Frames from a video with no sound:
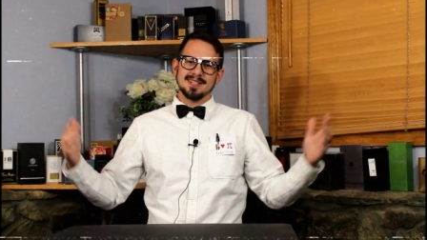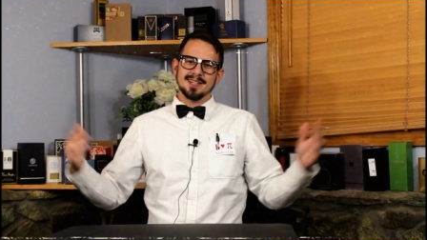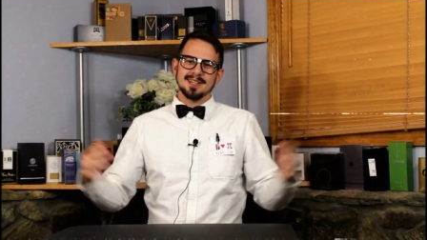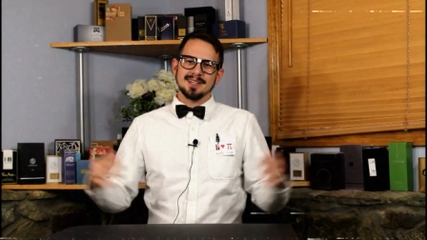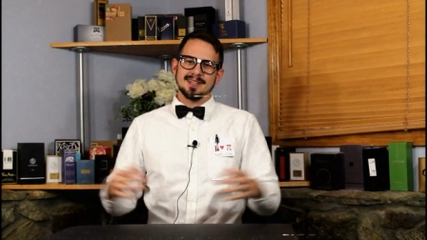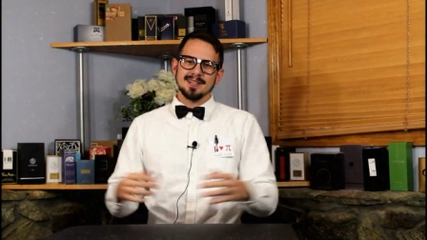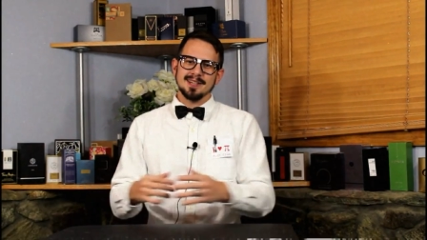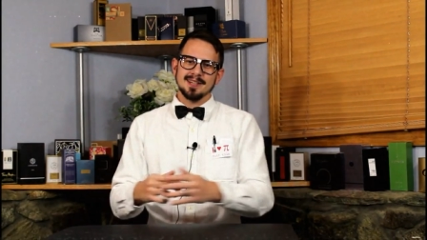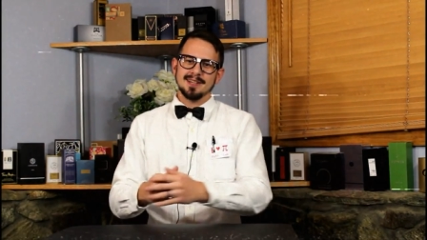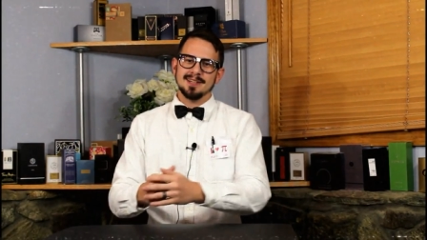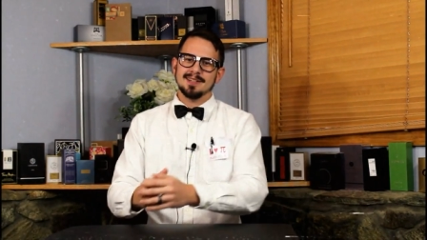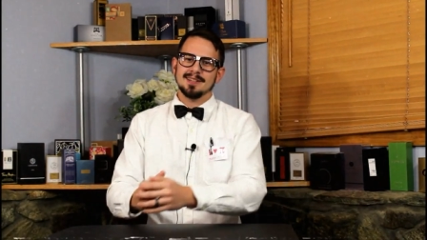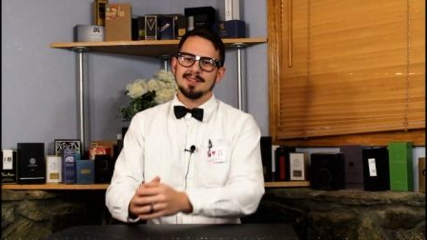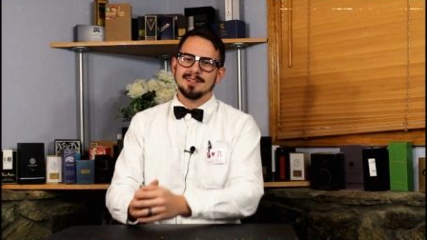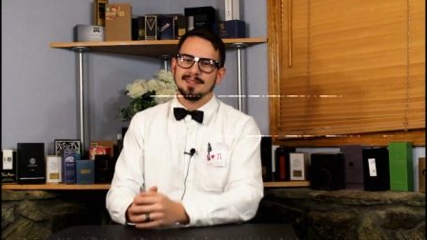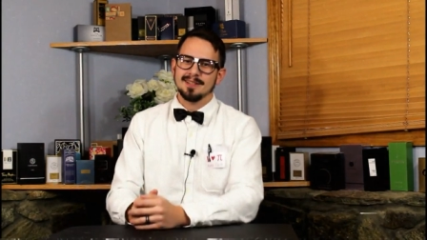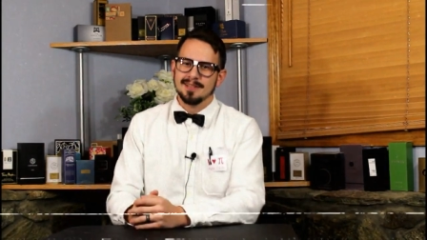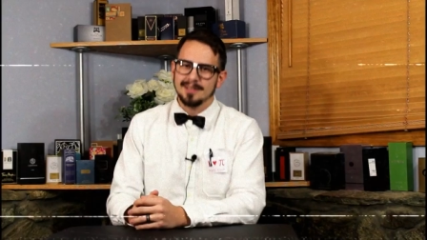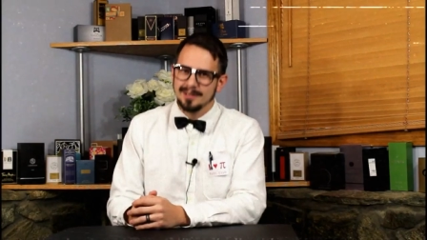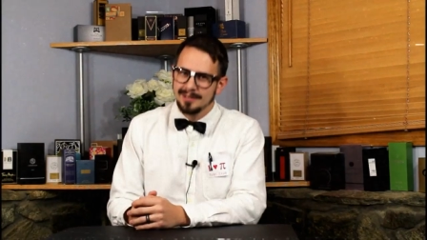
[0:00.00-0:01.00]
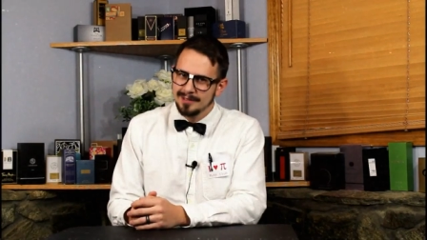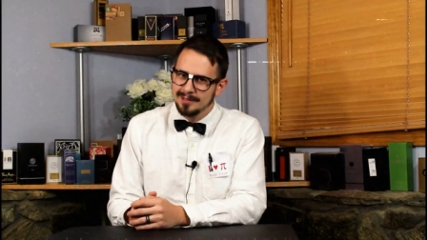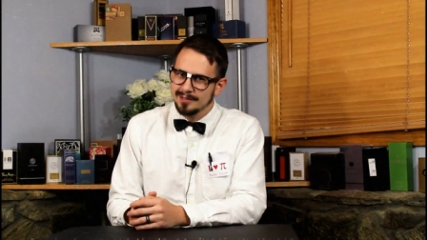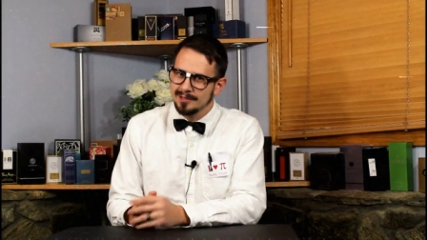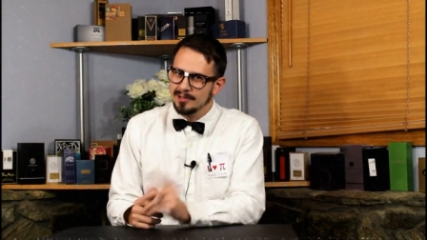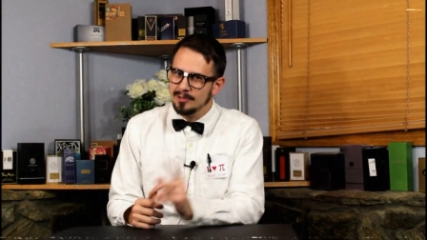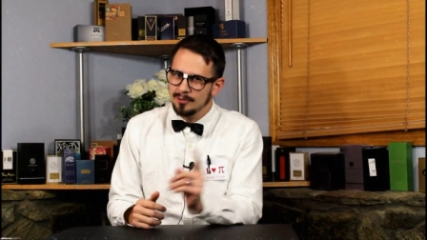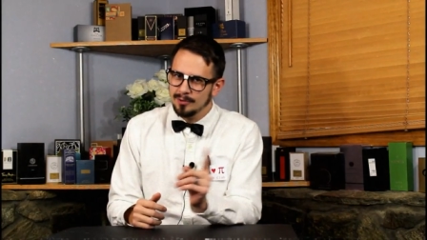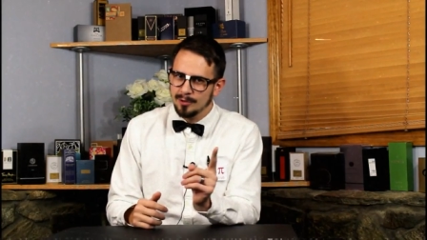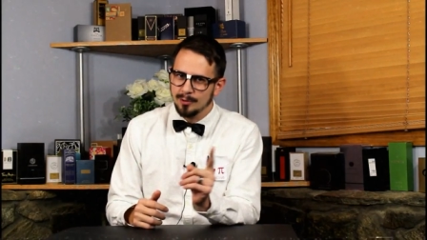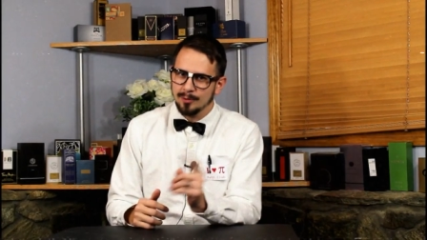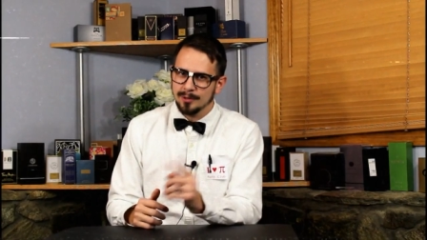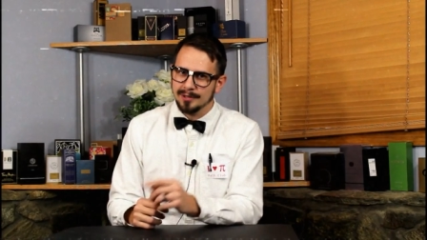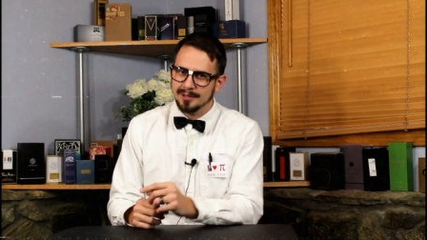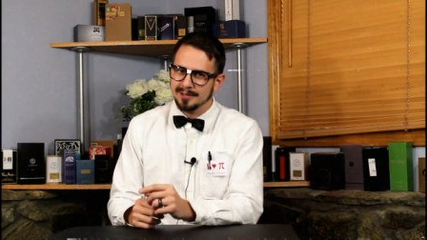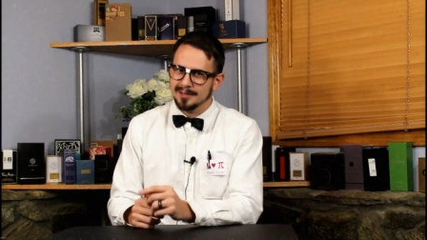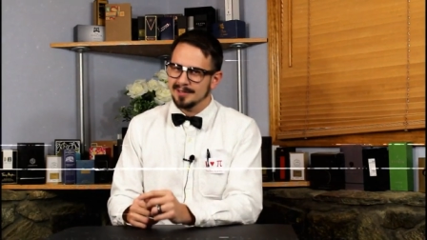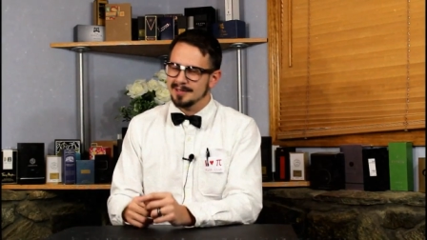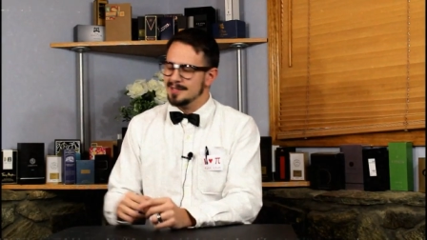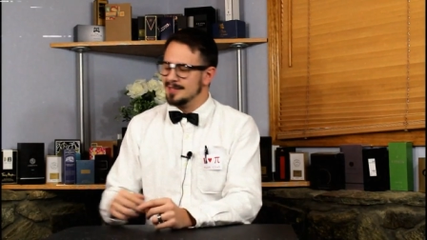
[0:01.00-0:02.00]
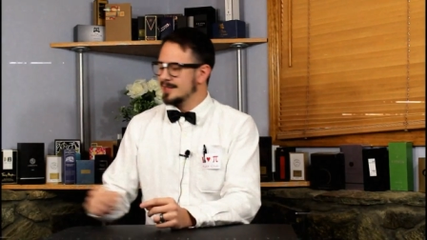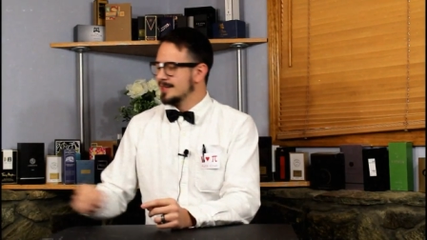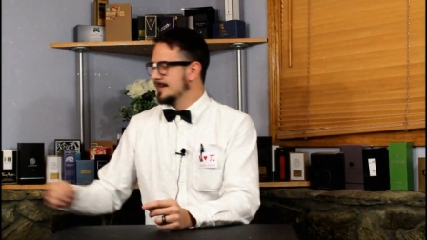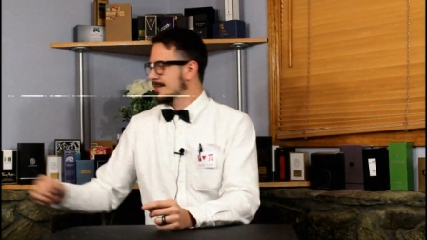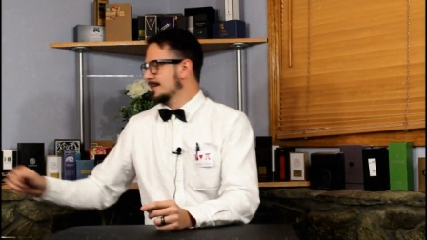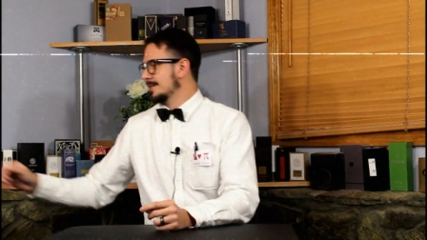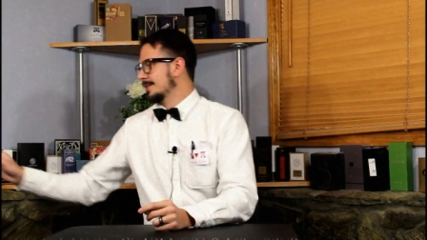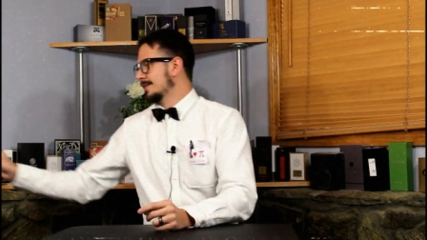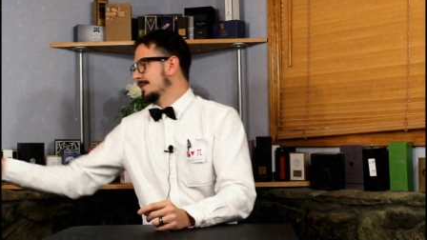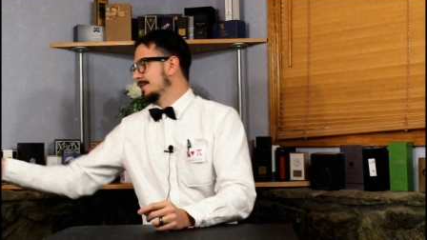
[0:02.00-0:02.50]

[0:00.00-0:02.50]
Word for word: decade. You know what it is.